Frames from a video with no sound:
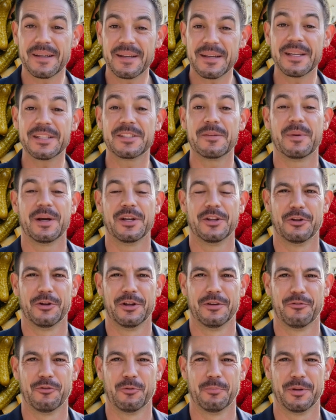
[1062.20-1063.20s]

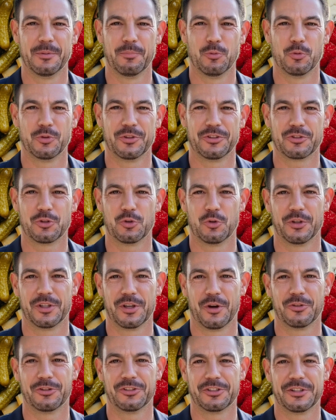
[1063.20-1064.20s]
especially for people with
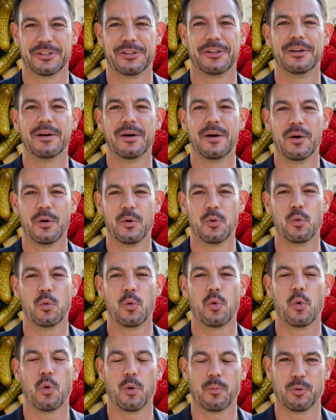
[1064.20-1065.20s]
scoliosis or
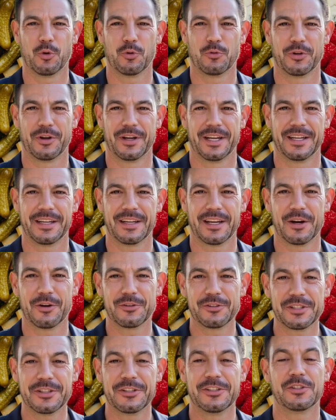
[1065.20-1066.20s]
hormone-related
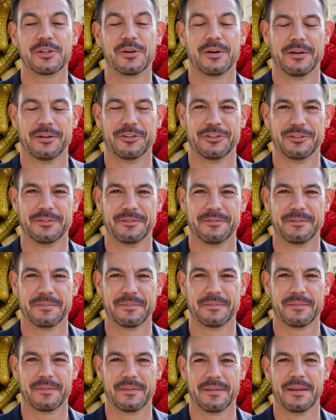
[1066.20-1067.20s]
health concerns.
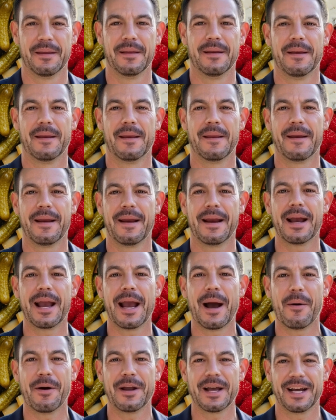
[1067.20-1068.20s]

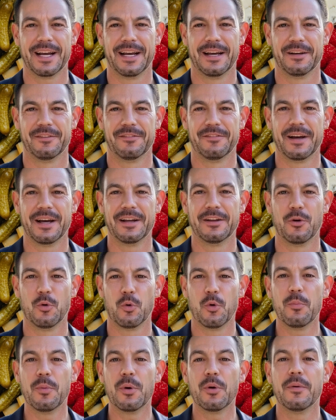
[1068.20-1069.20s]
How diet affects
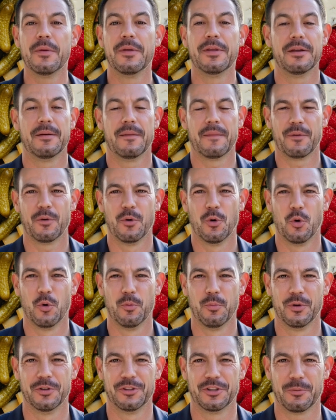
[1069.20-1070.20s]
hormones.
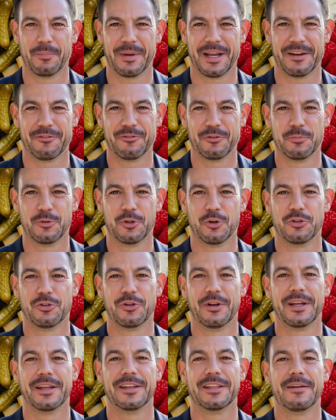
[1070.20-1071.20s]
Hormones are made from
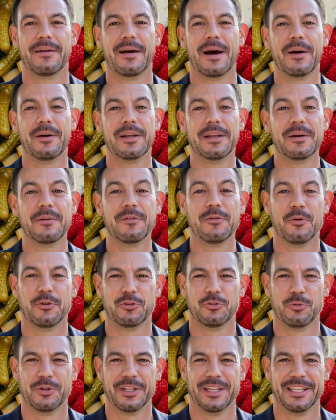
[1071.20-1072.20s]
nutrients found in the
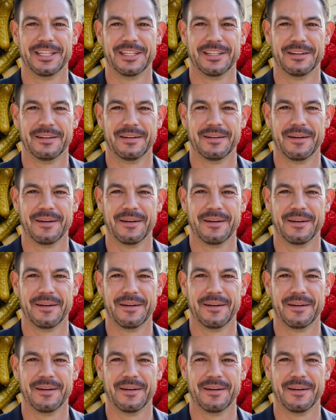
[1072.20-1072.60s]
foods we eat.